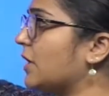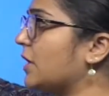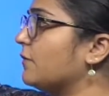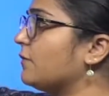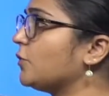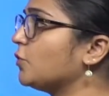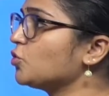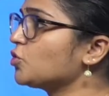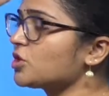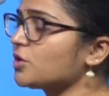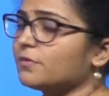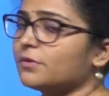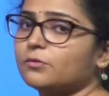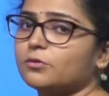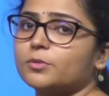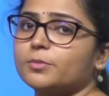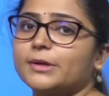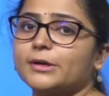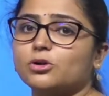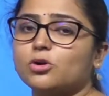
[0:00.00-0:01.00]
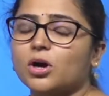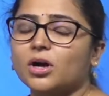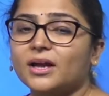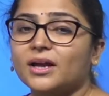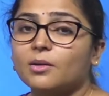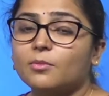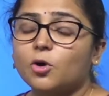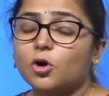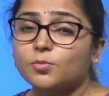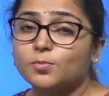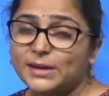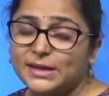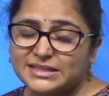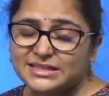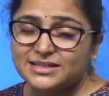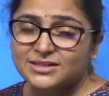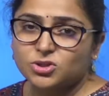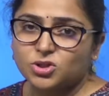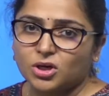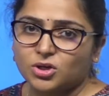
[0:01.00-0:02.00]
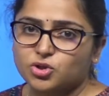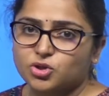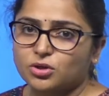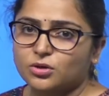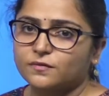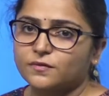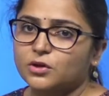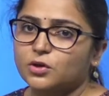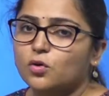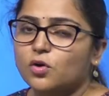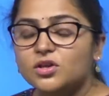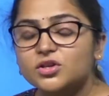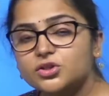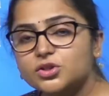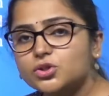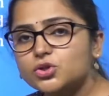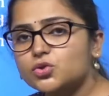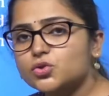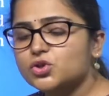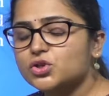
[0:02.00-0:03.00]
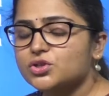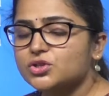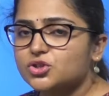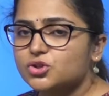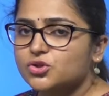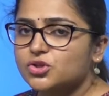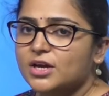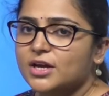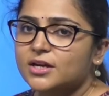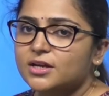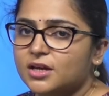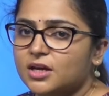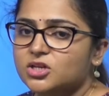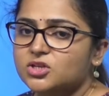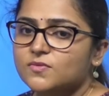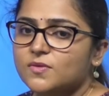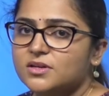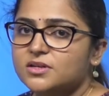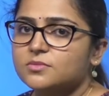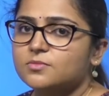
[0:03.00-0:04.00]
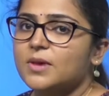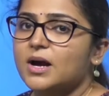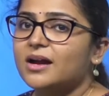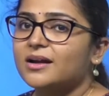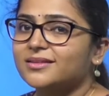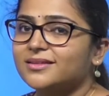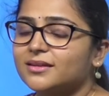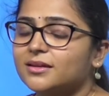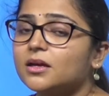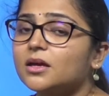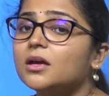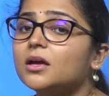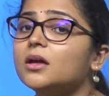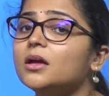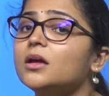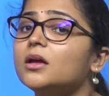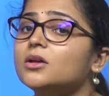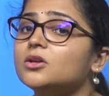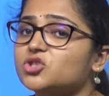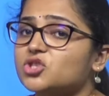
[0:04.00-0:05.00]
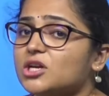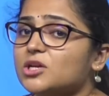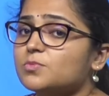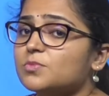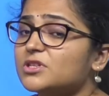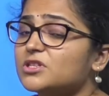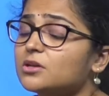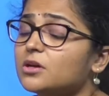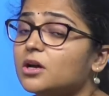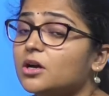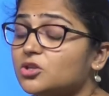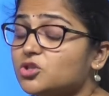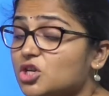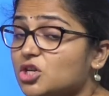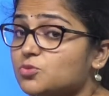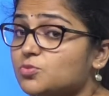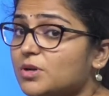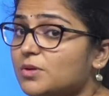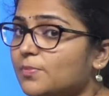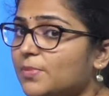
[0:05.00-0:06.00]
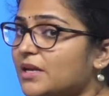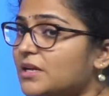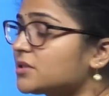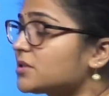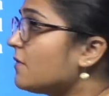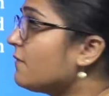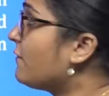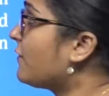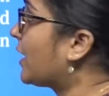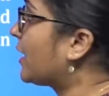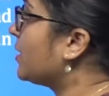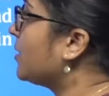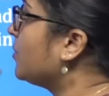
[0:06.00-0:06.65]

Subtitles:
in future we would be talking about basic structure of the constitution. So there Keshwanand Bharti judgment plays a very